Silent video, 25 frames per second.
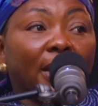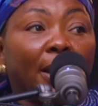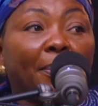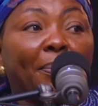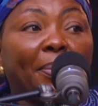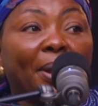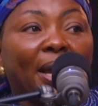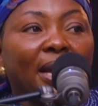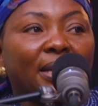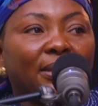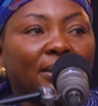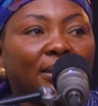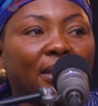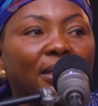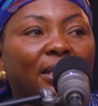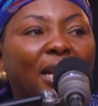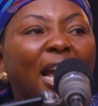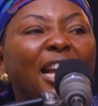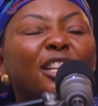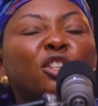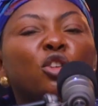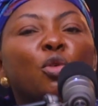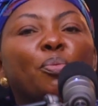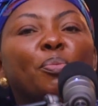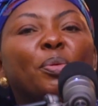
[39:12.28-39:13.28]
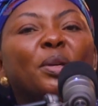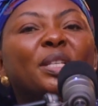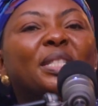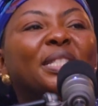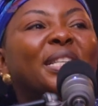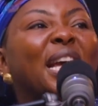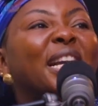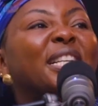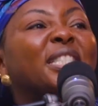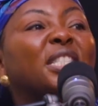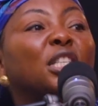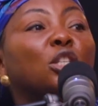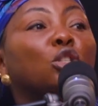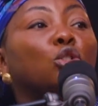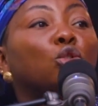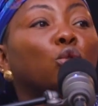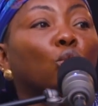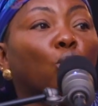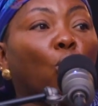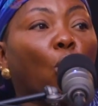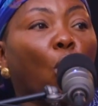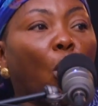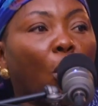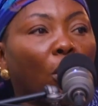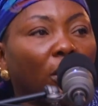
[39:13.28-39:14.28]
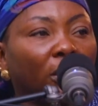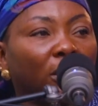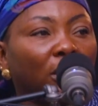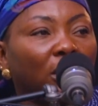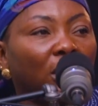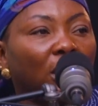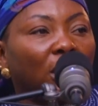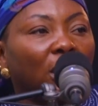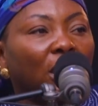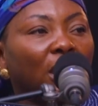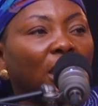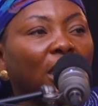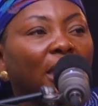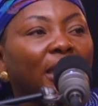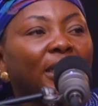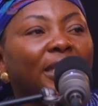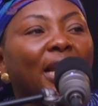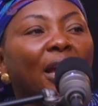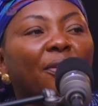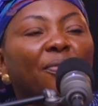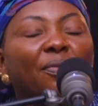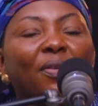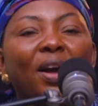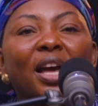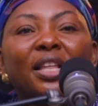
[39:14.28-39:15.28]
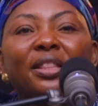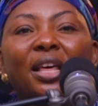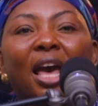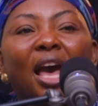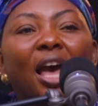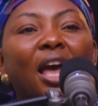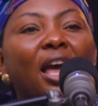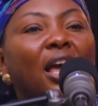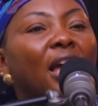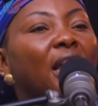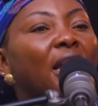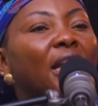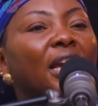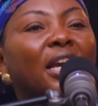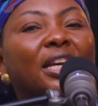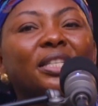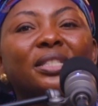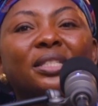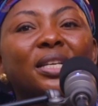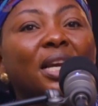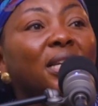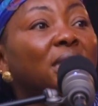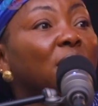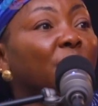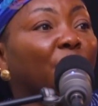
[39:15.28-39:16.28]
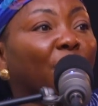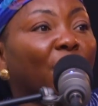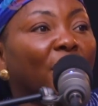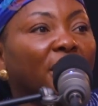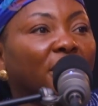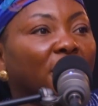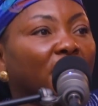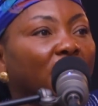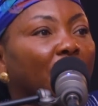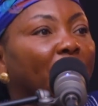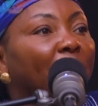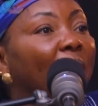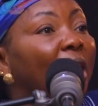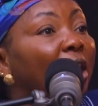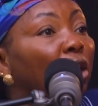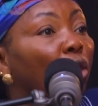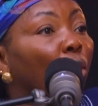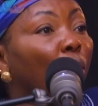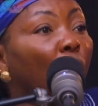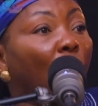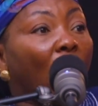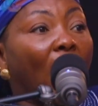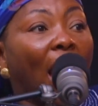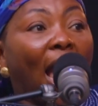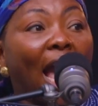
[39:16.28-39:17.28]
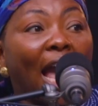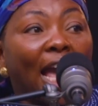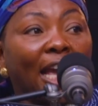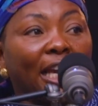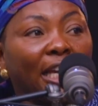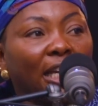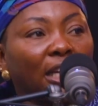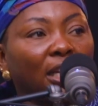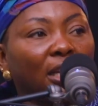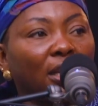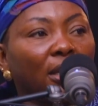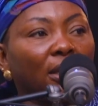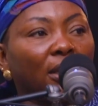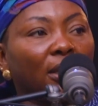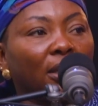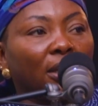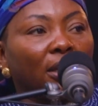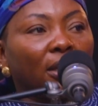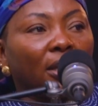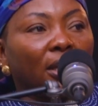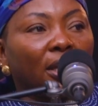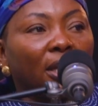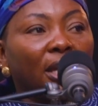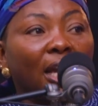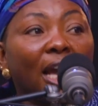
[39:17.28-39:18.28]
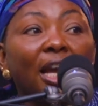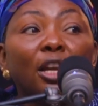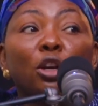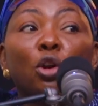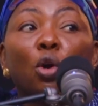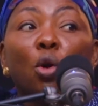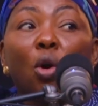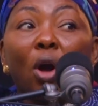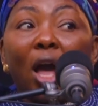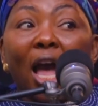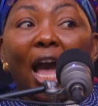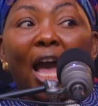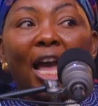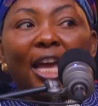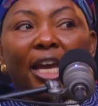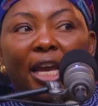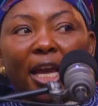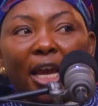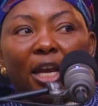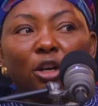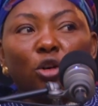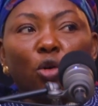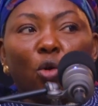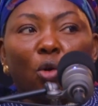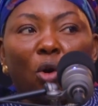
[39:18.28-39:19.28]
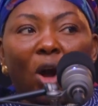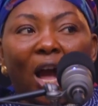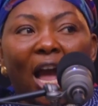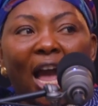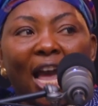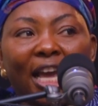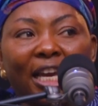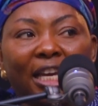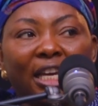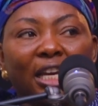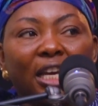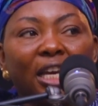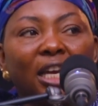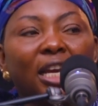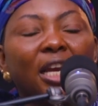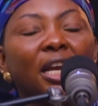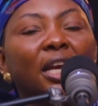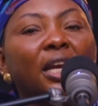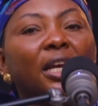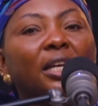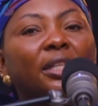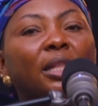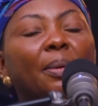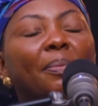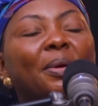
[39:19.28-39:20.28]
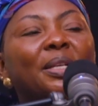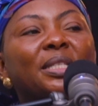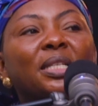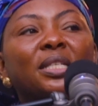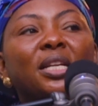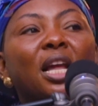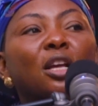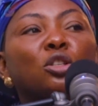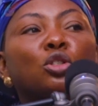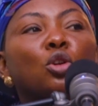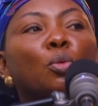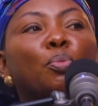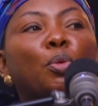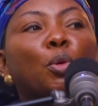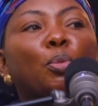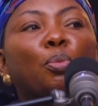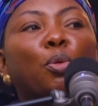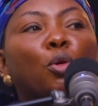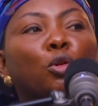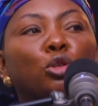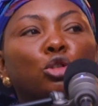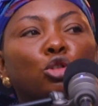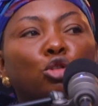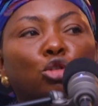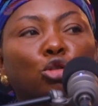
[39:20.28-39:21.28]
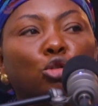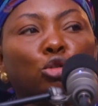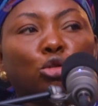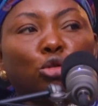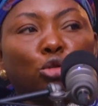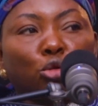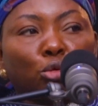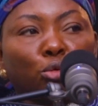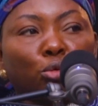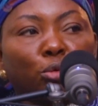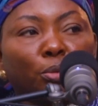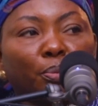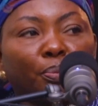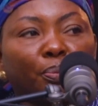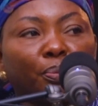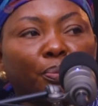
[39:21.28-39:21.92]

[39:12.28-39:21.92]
the person and you present it to God. That, Father, it's just friendship. Hello, hi. Hello, hi. Hello, hi. The person has not proposed to you.